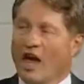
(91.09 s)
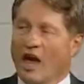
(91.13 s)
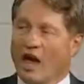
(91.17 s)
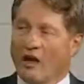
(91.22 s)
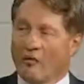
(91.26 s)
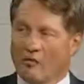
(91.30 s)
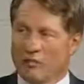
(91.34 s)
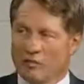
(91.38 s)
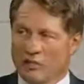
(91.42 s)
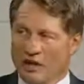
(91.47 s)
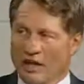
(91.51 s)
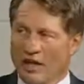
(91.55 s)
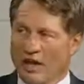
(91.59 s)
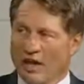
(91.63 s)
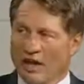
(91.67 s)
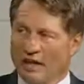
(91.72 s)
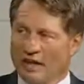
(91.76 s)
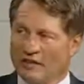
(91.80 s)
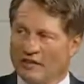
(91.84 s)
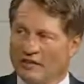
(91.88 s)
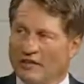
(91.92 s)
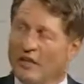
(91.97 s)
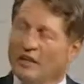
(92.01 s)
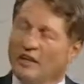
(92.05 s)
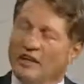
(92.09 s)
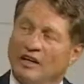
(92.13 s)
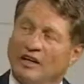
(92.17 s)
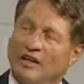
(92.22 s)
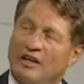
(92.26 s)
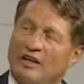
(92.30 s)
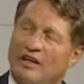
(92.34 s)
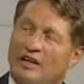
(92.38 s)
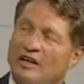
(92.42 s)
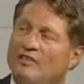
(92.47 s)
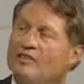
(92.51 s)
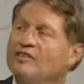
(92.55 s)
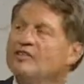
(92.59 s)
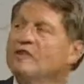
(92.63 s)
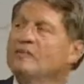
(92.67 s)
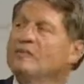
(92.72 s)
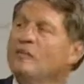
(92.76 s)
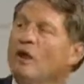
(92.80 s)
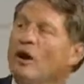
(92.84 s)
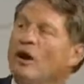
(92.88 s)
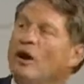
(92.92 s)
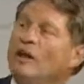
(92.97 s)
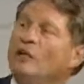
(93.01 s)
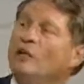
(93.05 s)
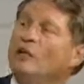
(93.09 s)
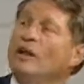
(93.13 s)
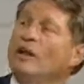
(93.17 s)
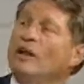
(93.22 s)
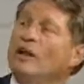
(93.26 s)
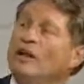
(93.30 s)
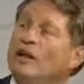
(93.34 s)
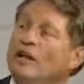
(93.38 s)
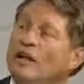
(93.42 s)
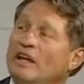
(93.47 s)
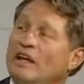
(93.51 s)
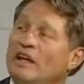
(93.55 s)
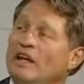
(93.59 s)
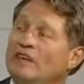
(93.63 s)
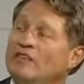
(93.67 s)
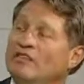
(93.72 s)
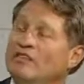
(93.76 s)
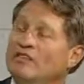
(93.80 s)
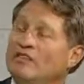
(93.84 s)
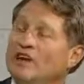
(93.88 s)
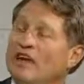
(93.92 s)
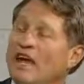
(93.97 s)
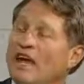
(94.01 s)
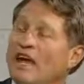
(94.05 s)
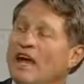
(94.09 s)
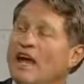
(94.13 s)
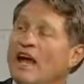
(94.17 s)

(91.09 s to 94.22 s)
A plant gives the body what it needs,